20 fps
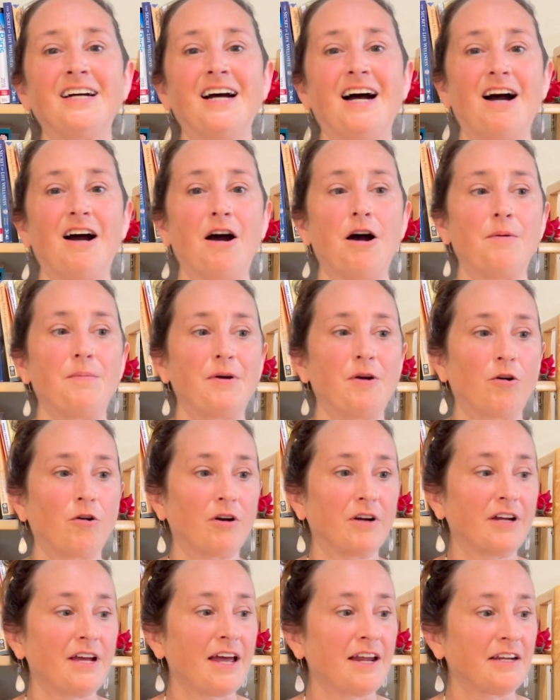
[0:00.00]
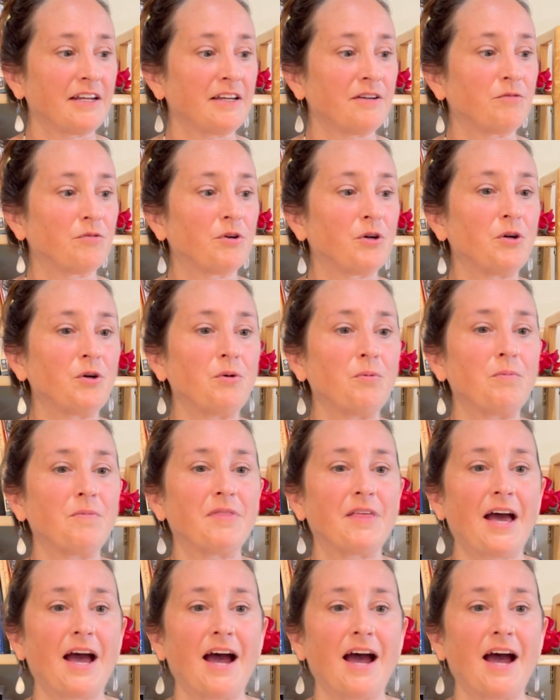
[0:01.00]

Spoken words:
or any room